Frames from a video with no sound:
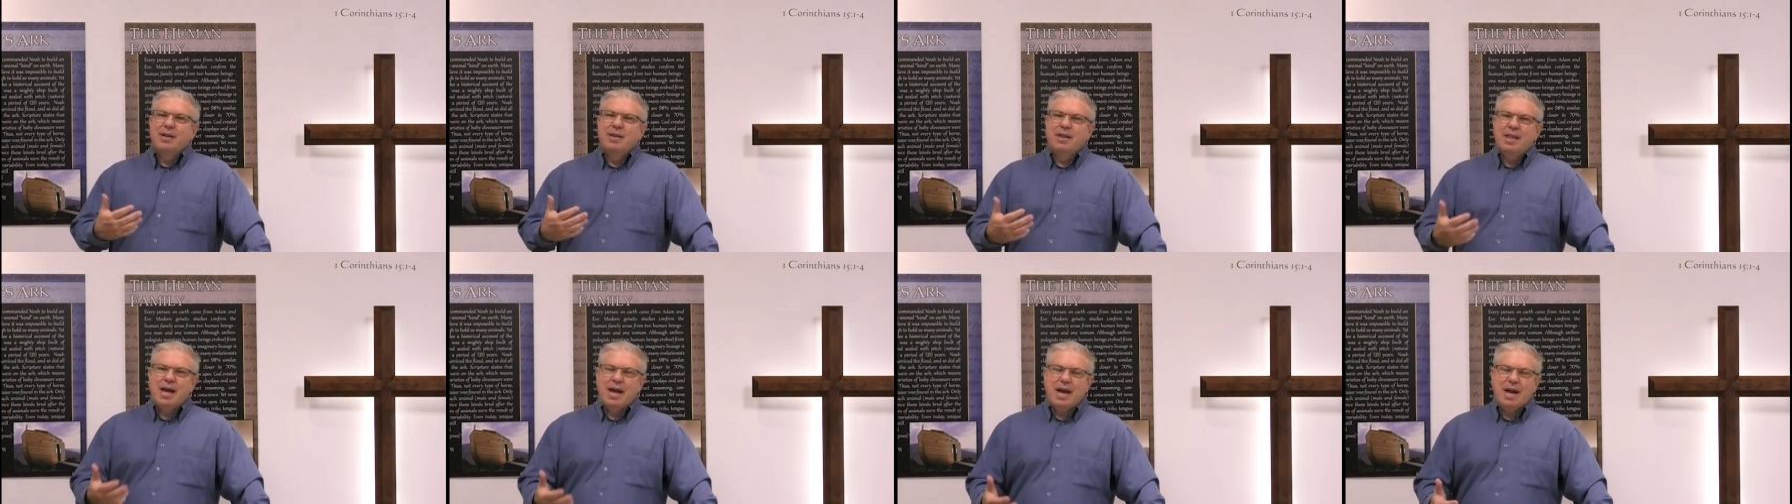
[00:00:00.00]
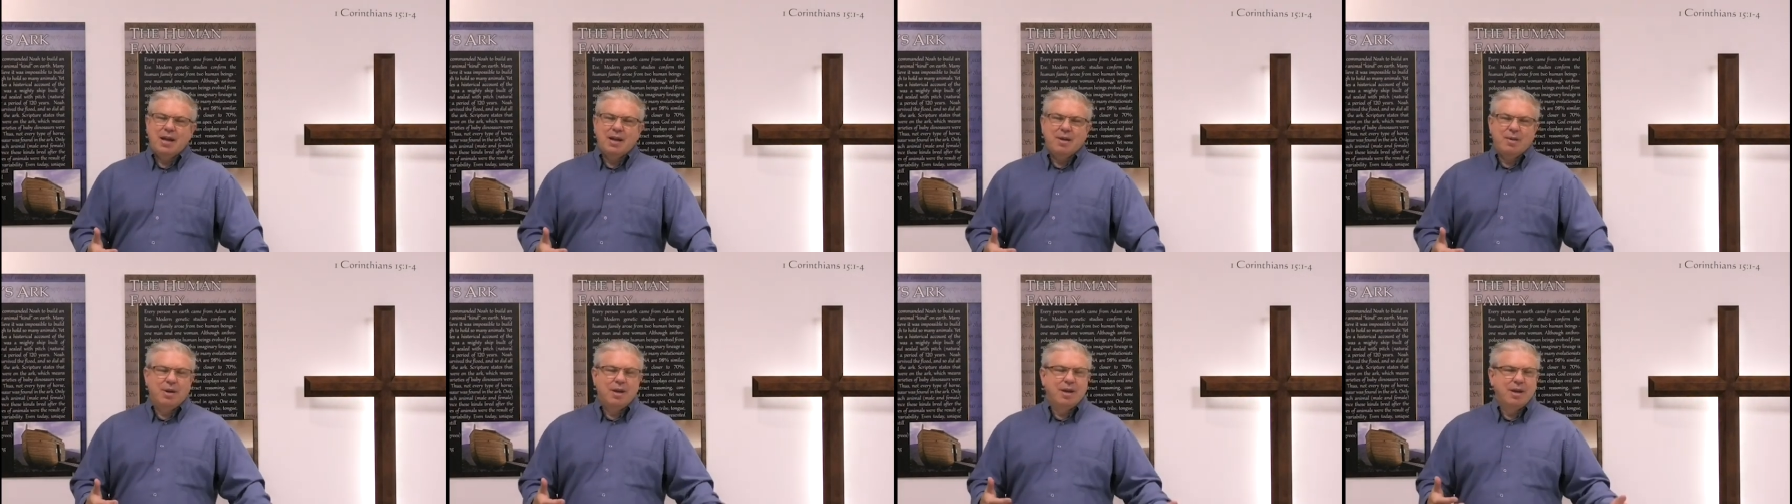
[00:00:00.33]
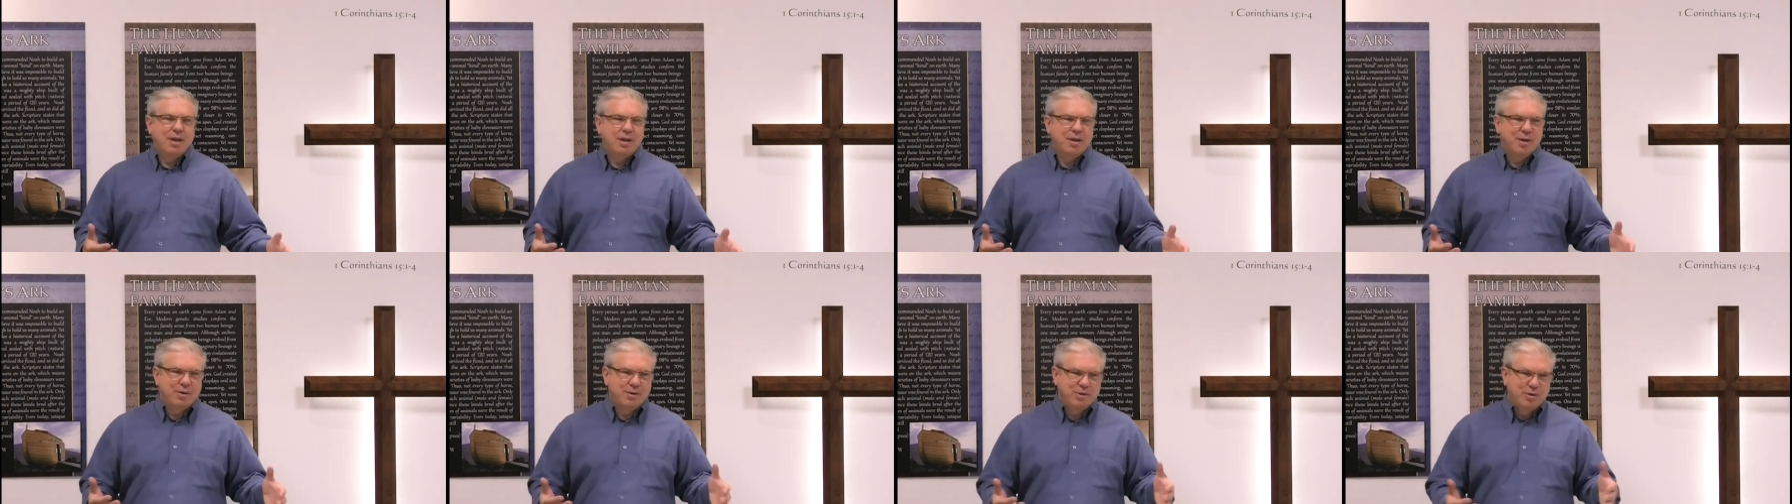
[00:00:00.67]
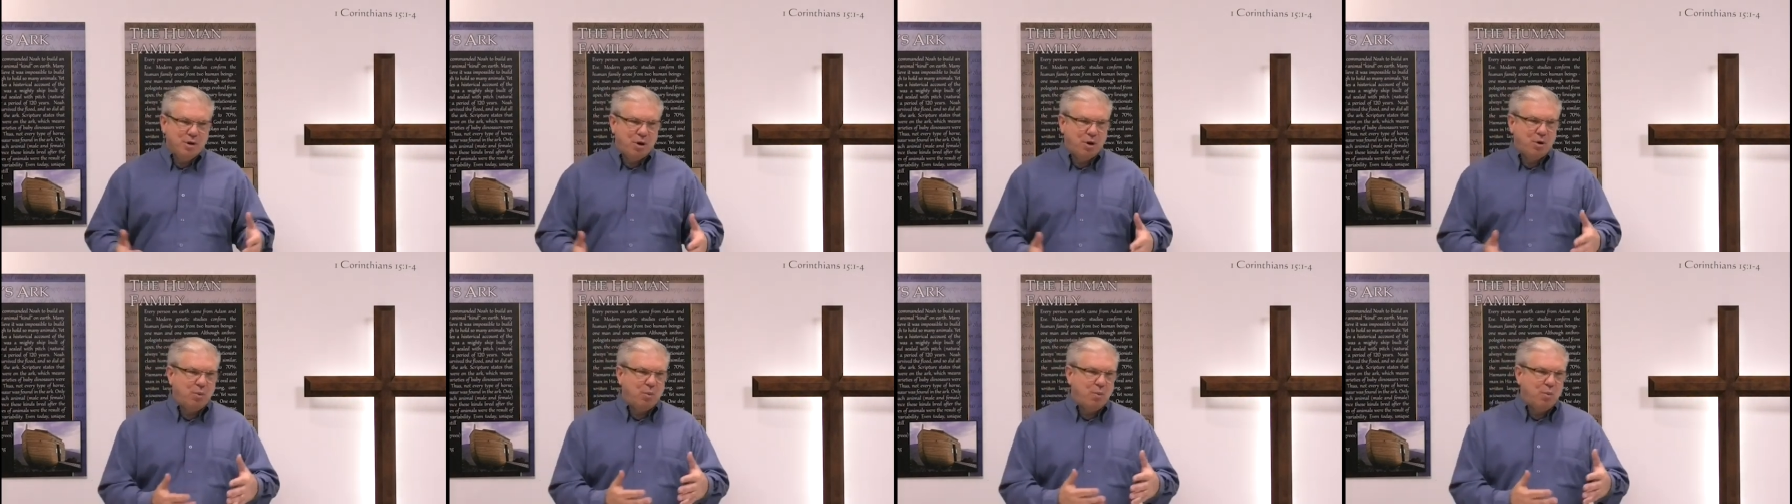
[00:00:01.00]
that you
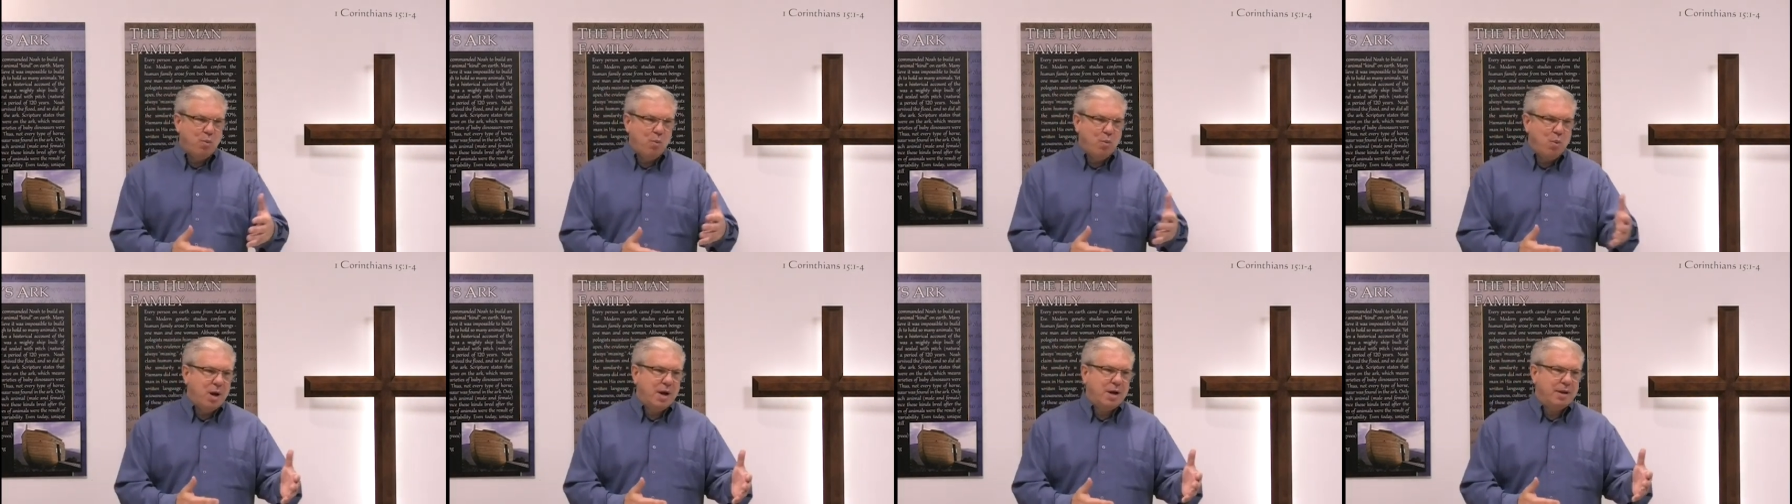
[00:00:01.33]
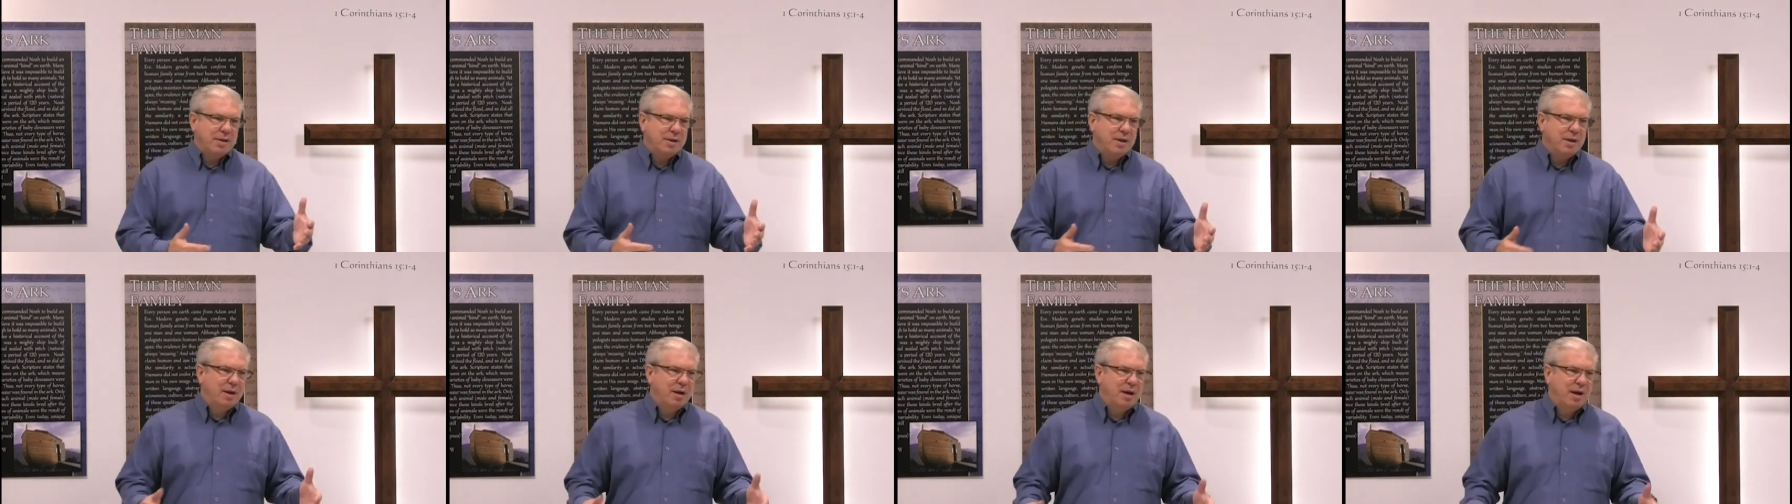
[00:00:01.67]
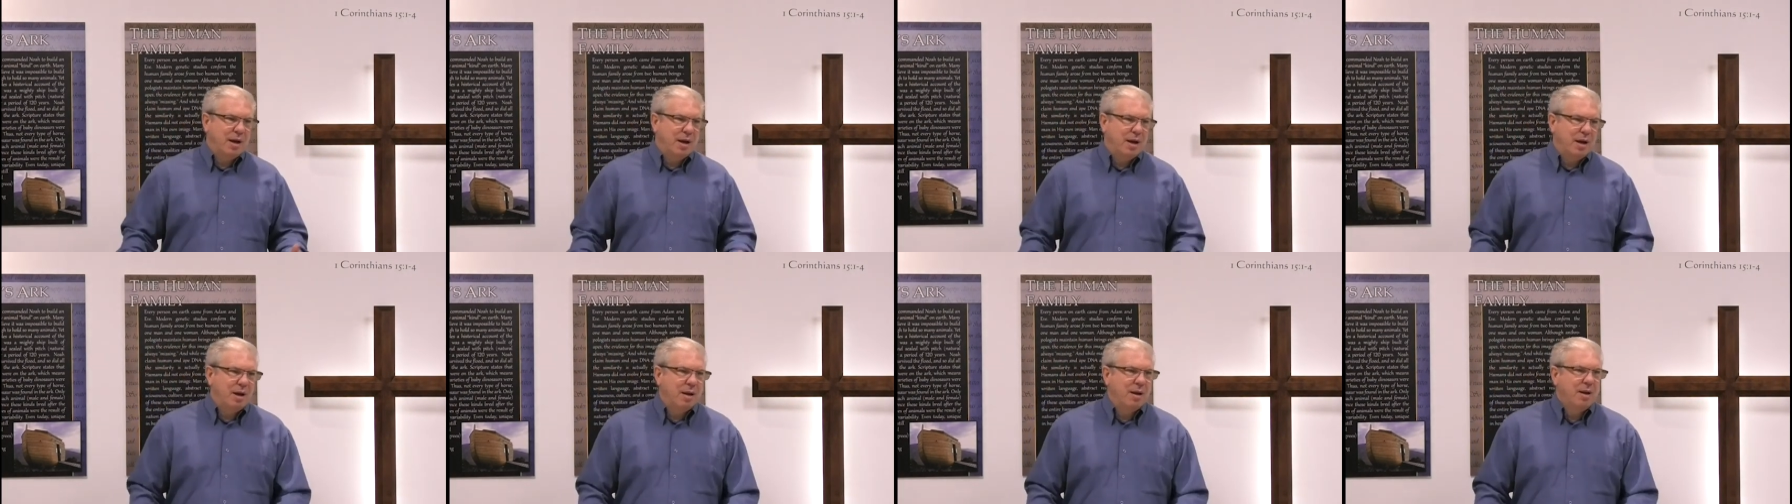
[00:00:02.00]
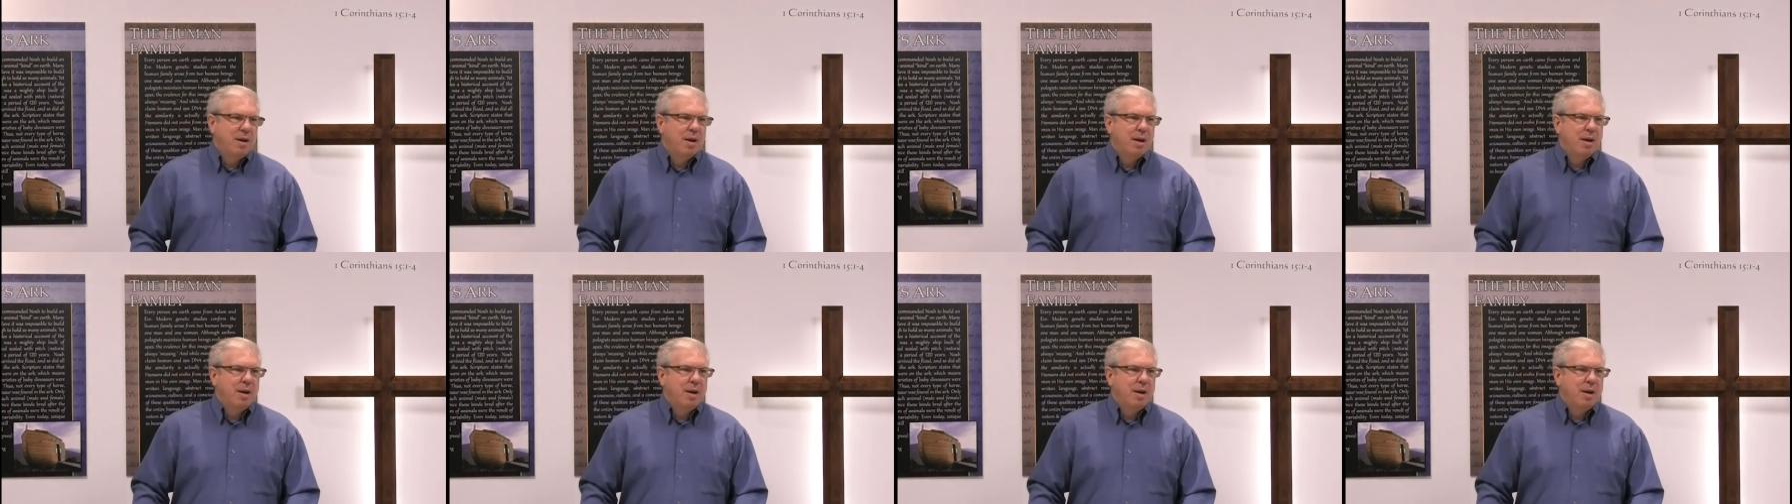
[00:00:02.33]
don't want a